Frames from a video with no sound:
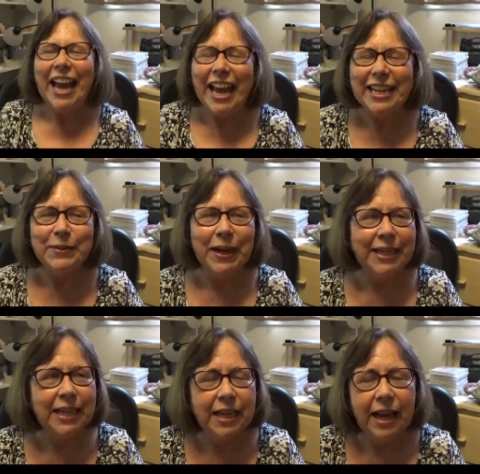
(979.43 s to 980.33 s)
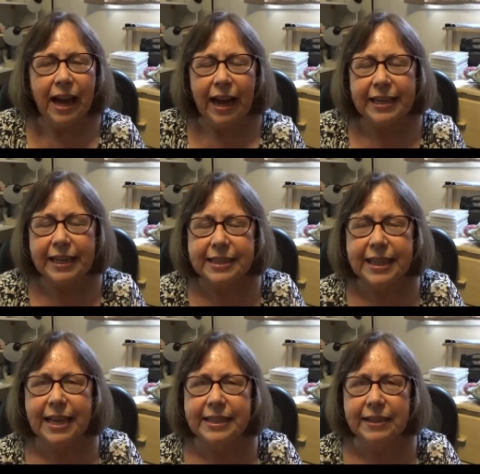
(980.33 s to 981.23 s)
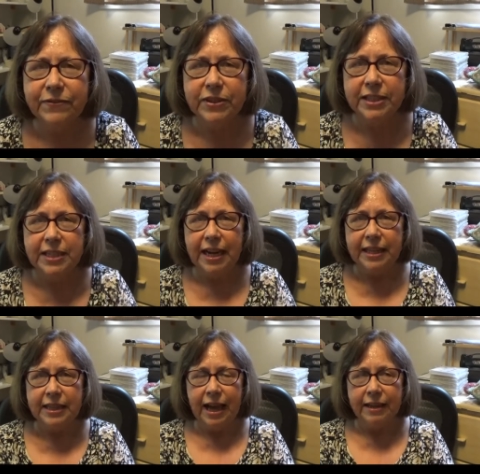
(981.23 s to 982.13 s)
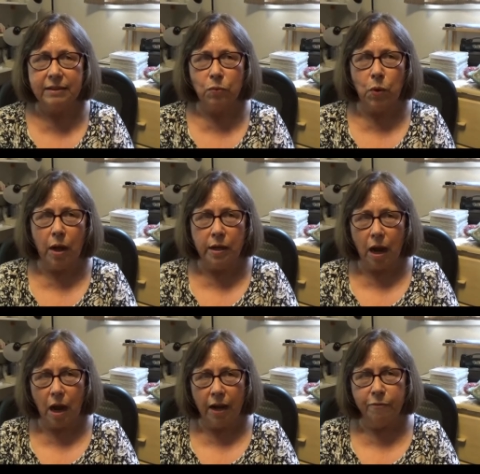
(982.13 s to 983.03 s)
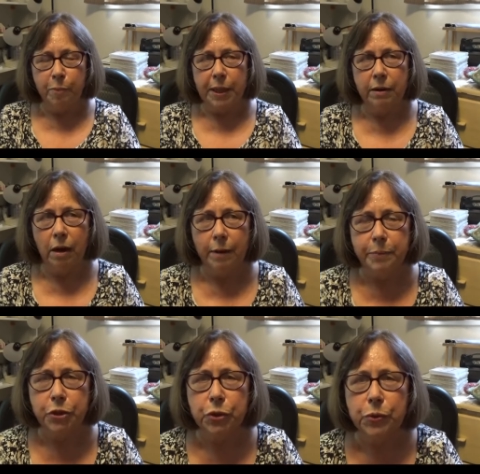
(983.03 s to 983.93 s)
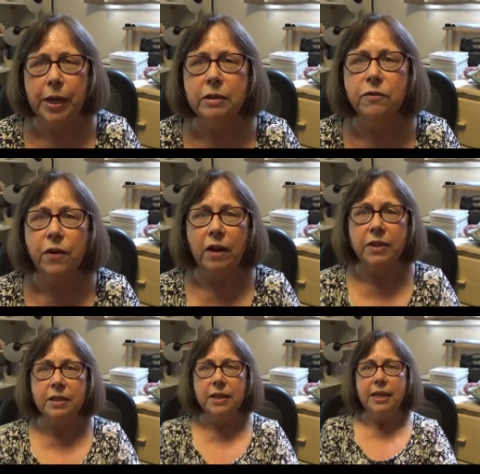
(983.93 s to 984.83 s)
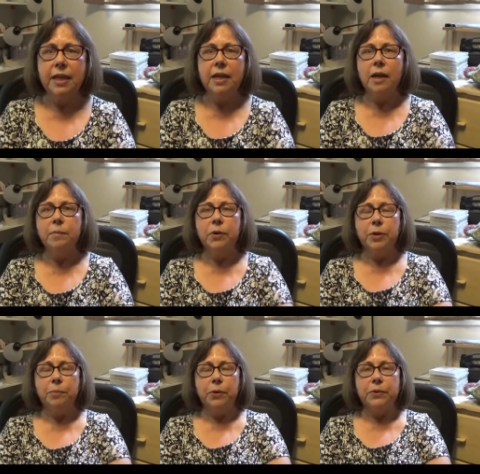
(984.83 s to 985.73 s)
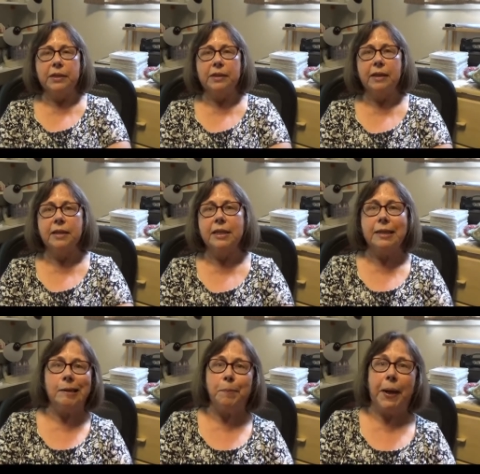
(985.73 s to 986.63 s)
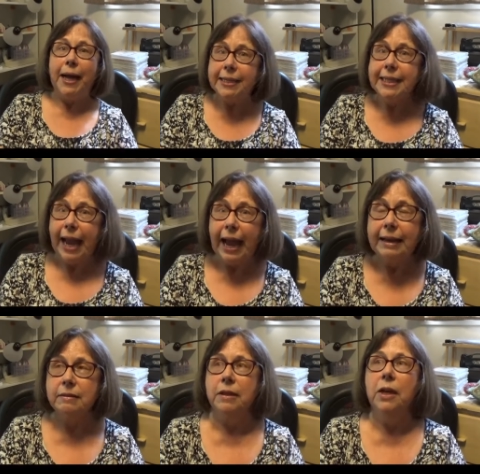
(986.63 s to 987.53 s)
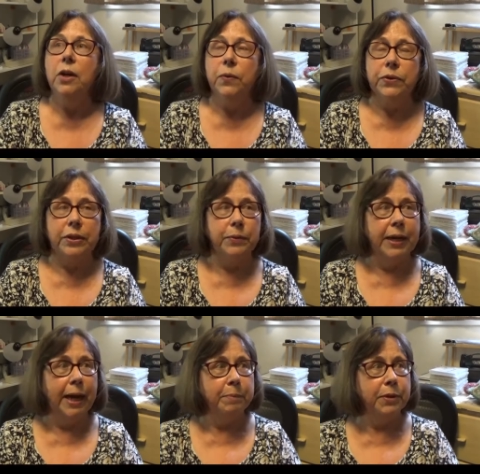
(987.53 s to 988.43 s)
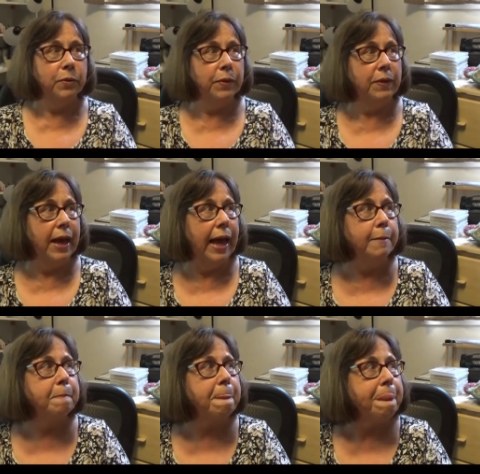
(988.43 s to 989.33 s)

Anyway, I guess that's it for today. That's what I've been up to as far as knitting. I'm going to post this as a knitting podcast. We'll see what happens with that.